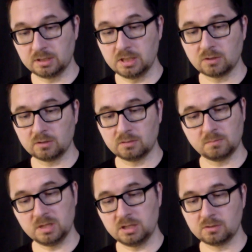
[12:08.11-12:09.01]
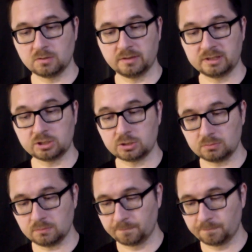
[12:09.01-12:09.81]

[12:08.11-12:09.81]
Nihon Minyo Zen-Shû.